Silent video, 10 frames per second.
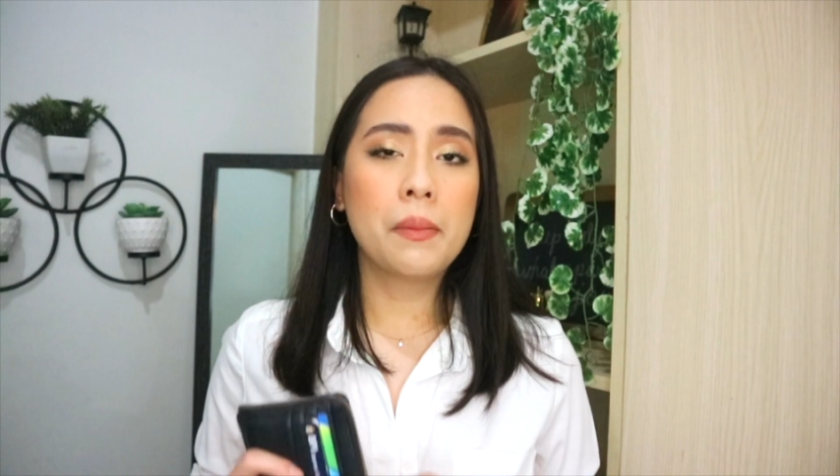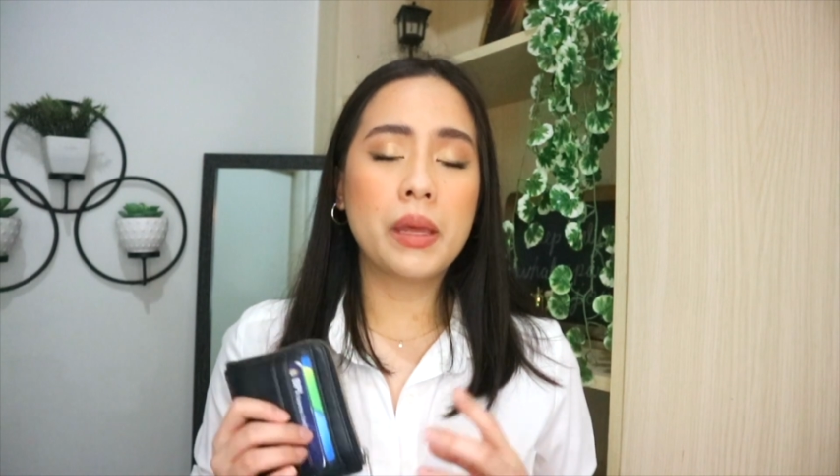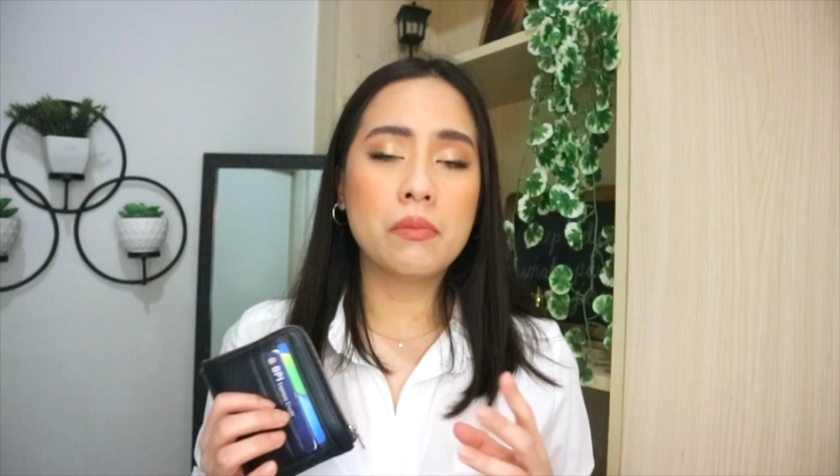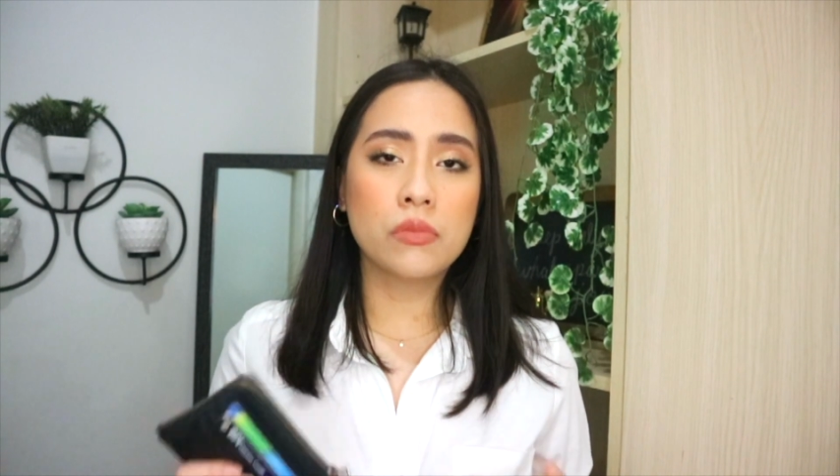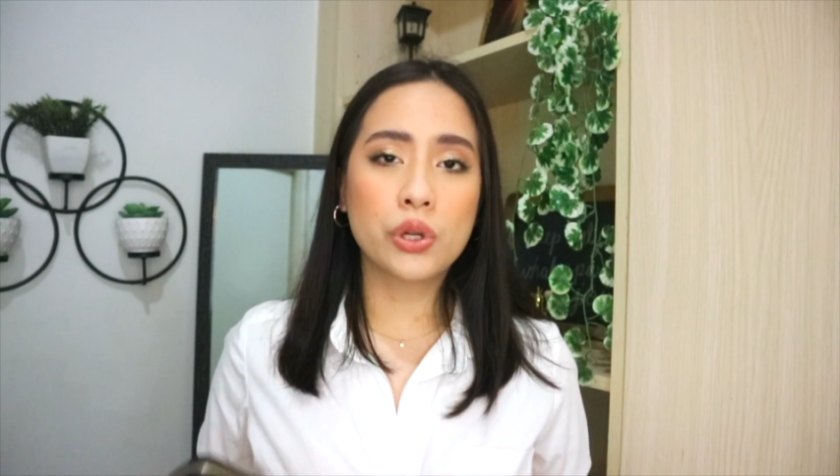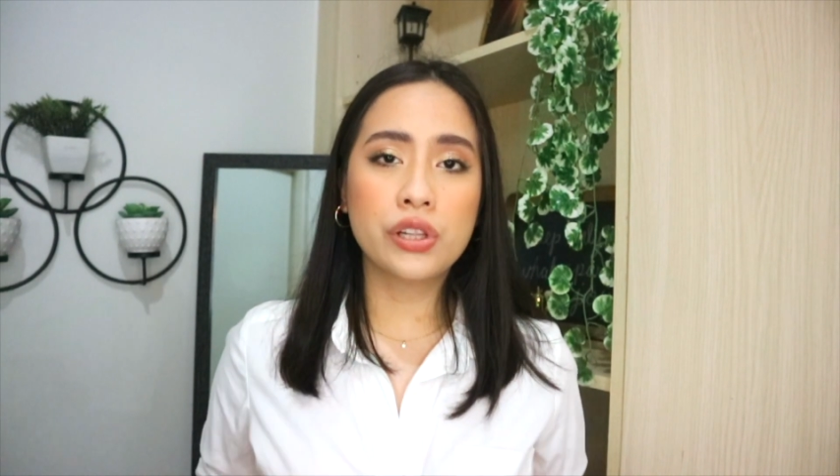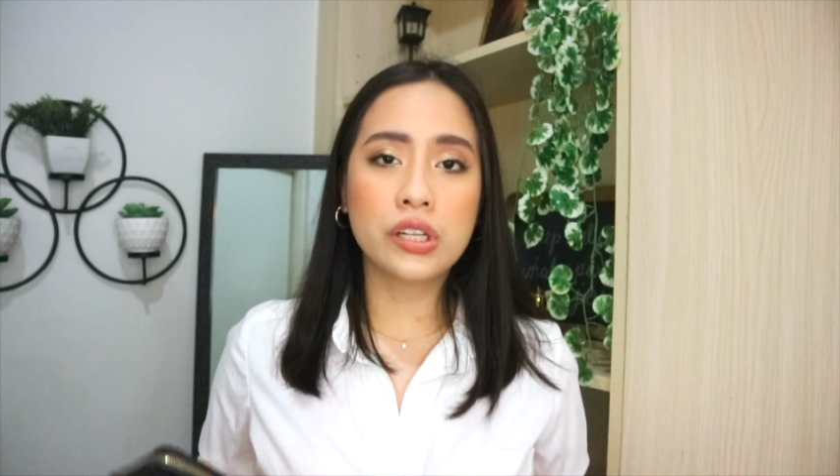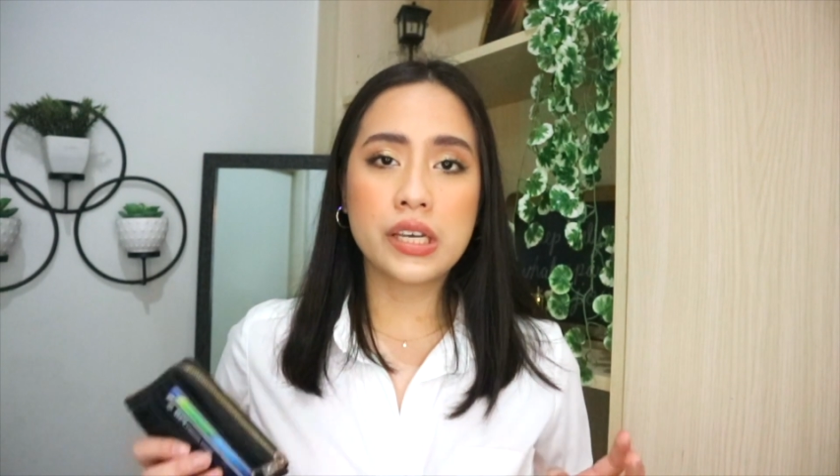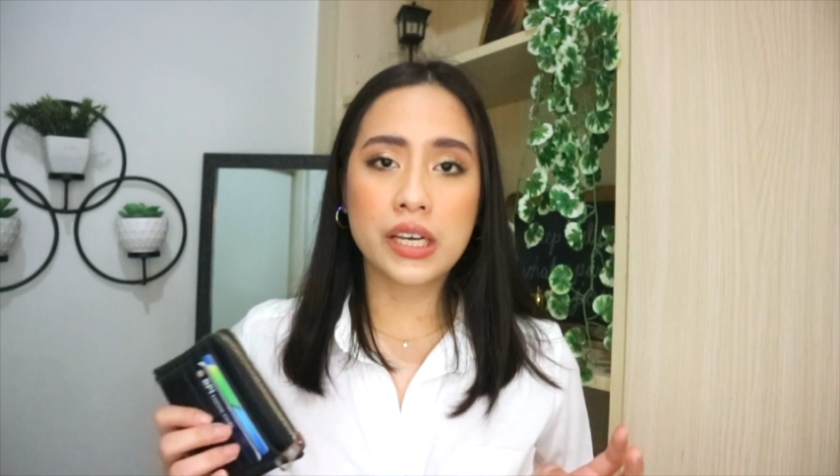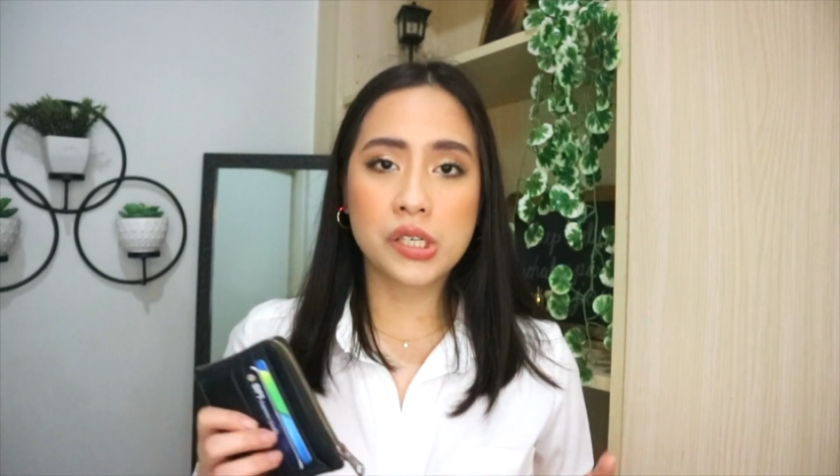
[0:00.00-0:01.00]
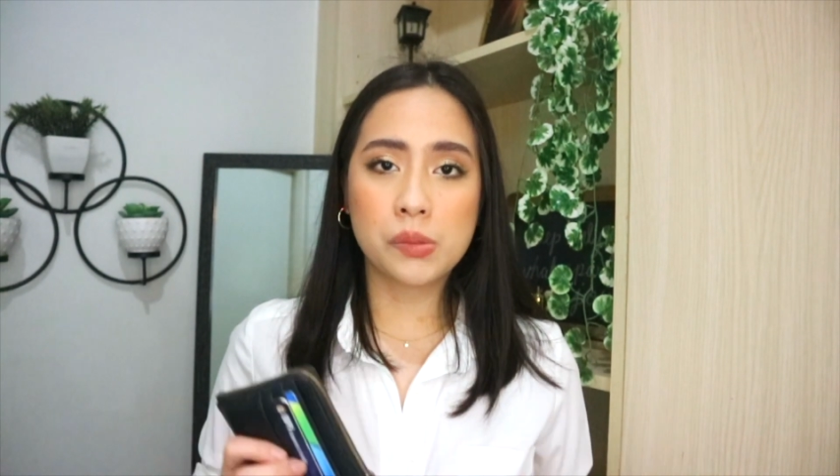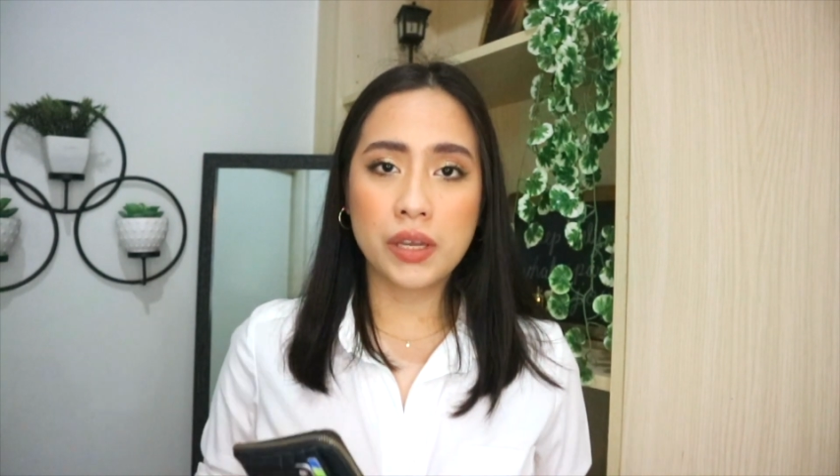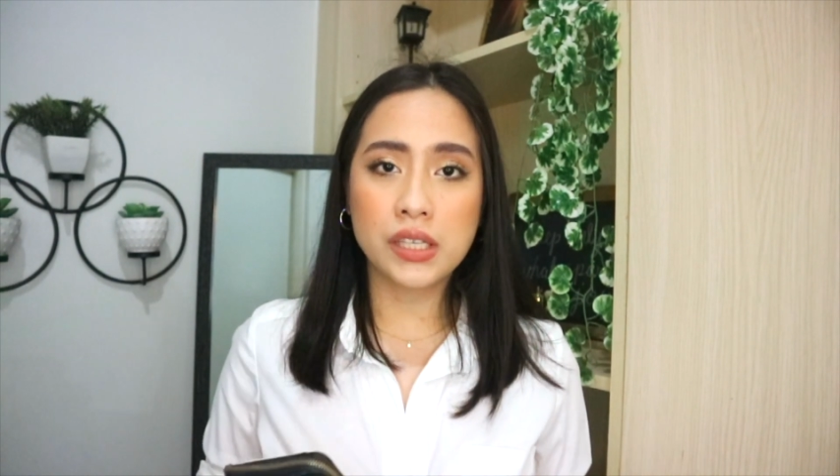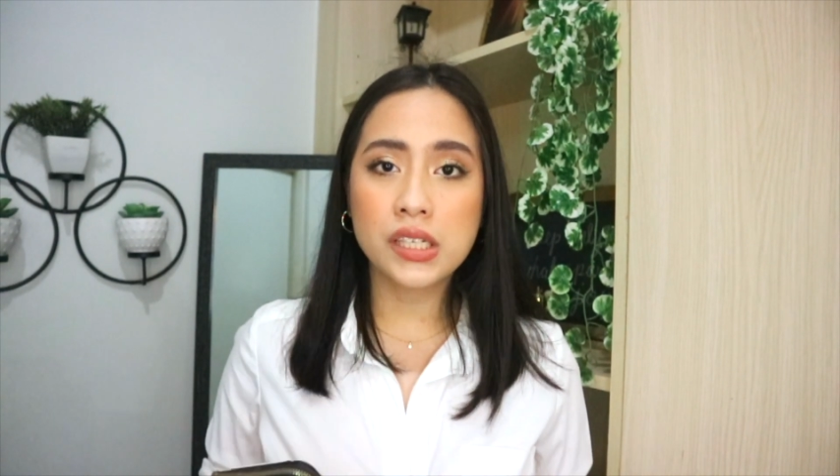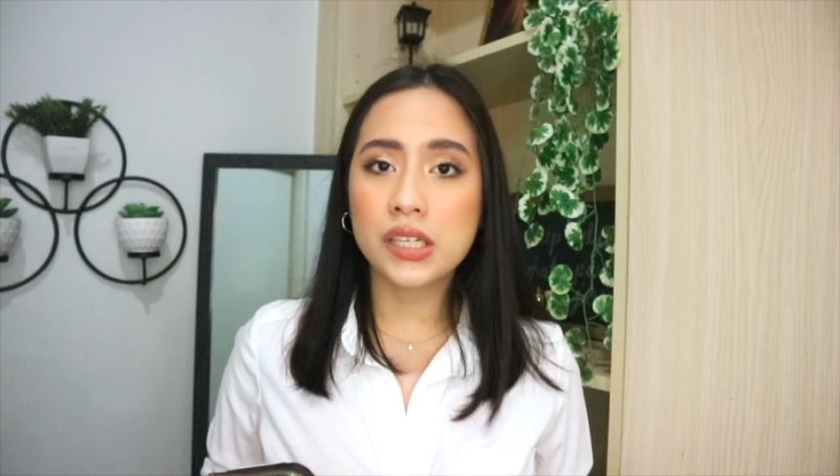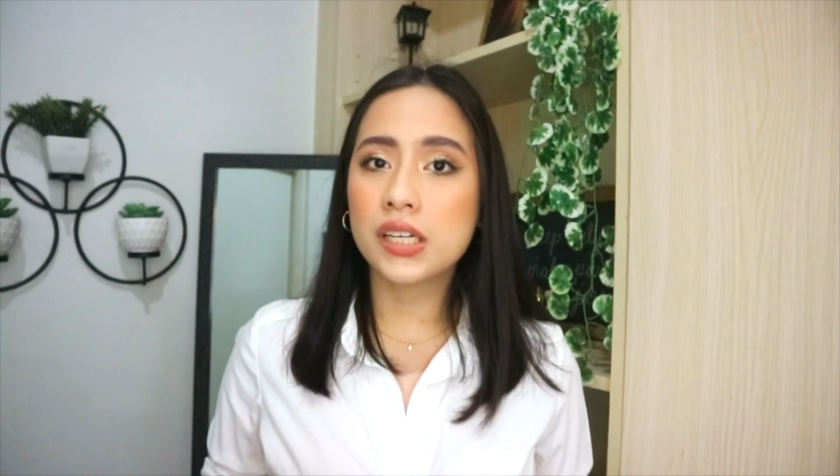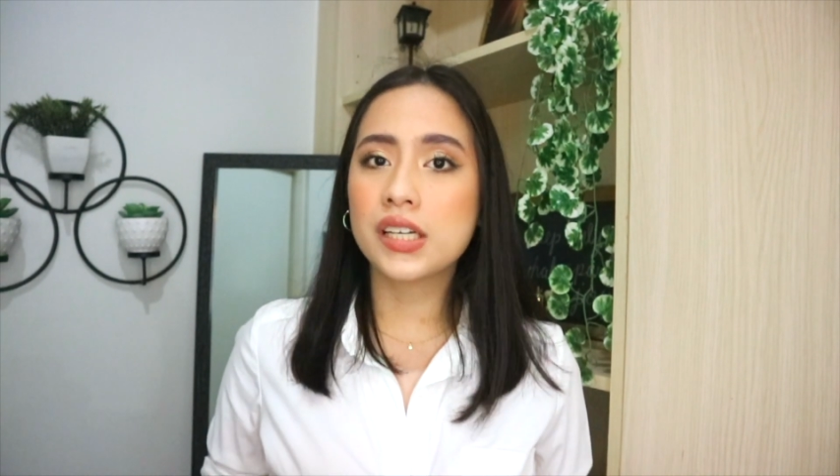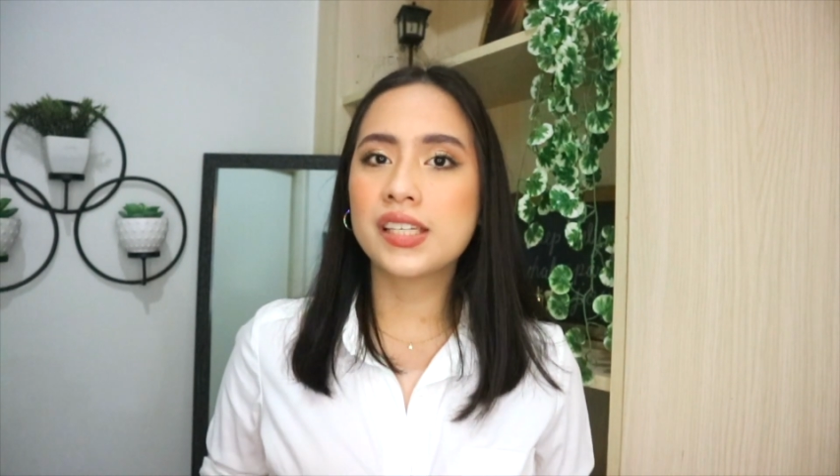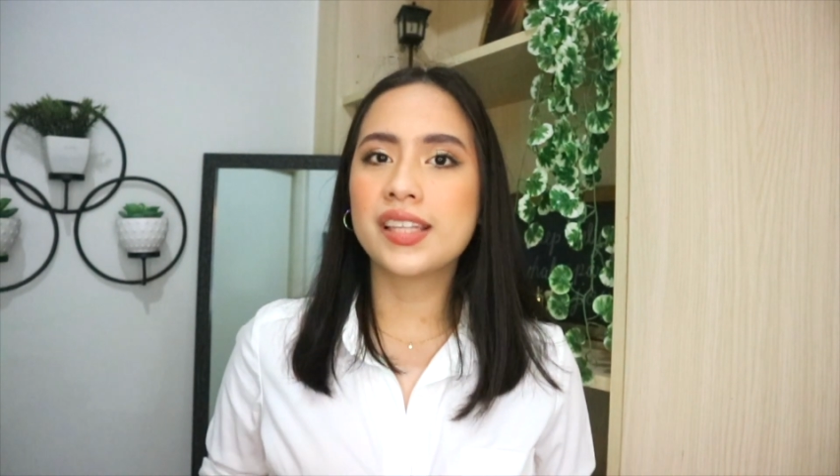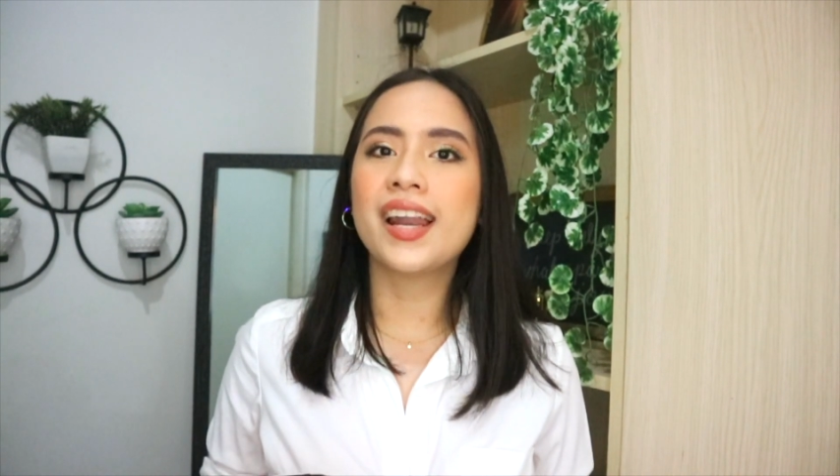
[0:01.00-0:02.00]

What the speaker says: my monthly expenses,